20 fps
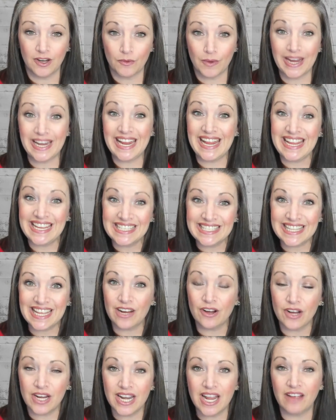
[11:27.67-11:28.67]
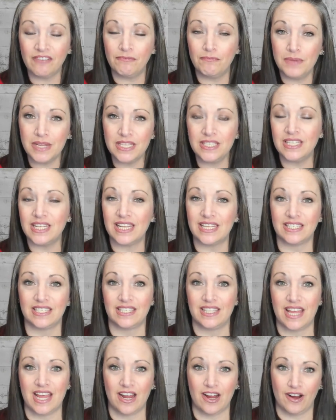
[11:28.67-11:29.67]
Right? Is there enough business
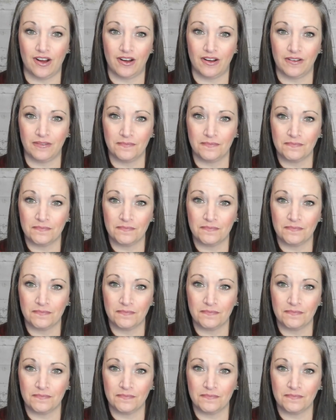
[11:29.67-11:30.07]
there?